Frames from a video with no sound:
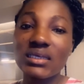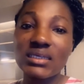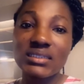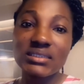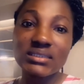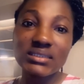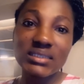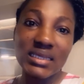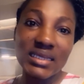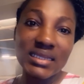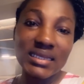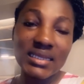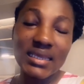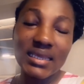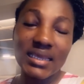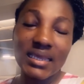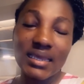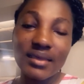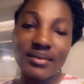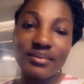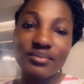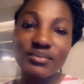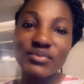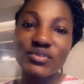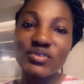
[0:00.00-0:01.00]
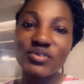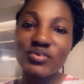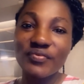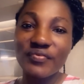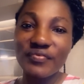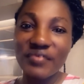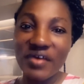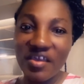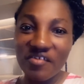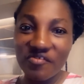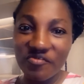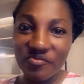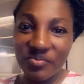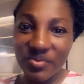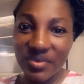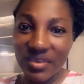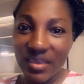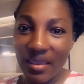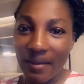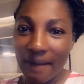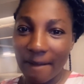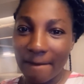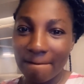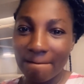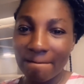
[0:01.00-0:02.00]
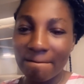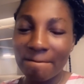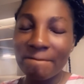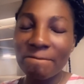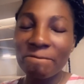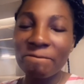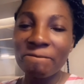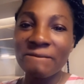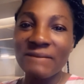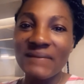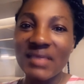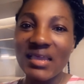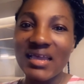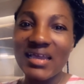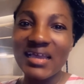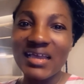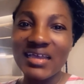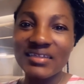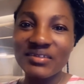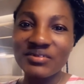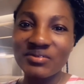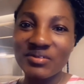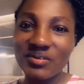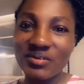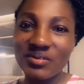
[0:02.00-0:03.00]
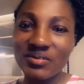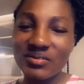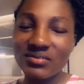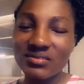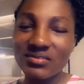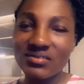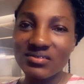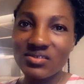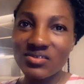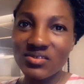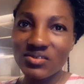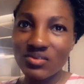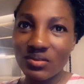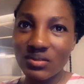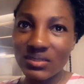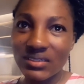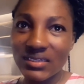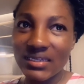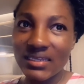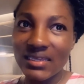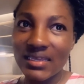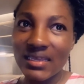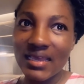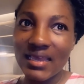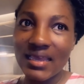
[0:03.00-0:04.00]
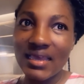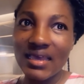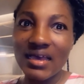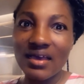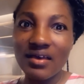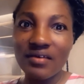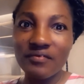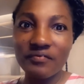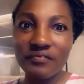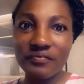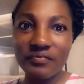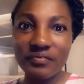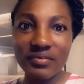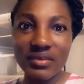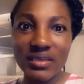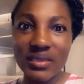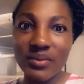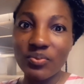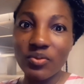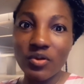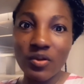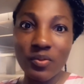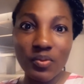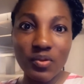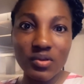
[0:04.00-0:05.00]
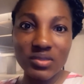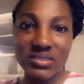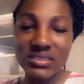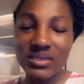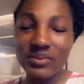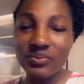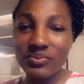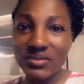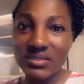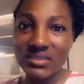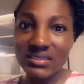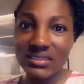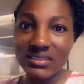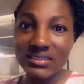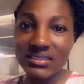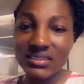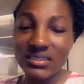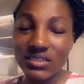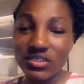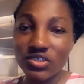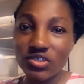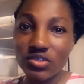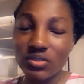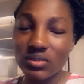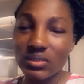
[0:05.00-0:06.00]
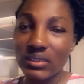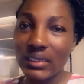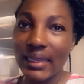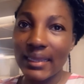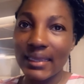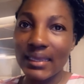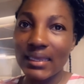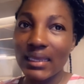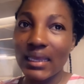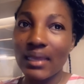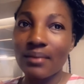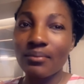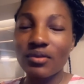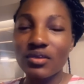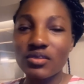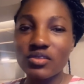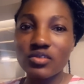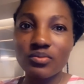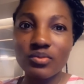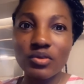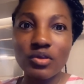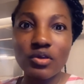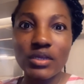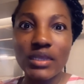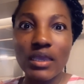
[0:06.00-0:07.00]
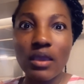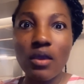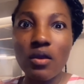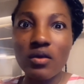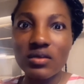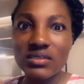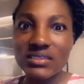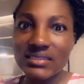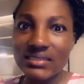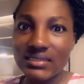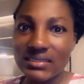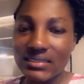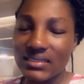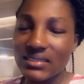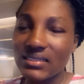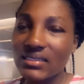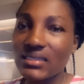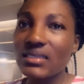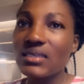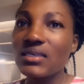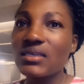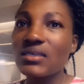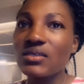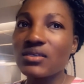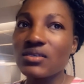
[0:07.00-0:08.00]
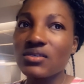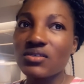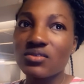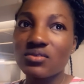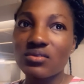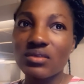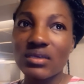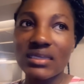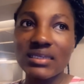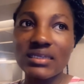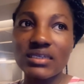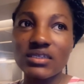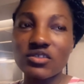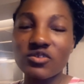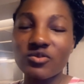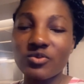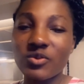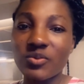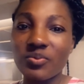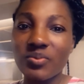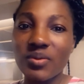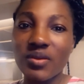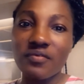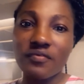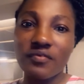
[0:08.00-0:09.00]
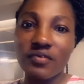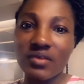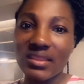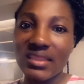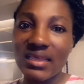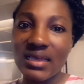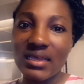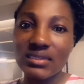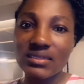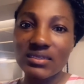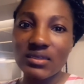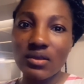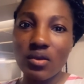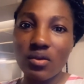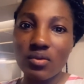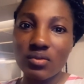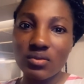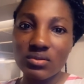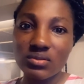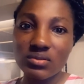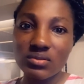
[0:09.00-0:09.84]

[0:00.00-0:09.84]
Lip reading: 10 a.m. to 5 p.m. and on Sunday I have a proposal presentation. Like I'm going to be on a hot seat. So I need to prepare for that on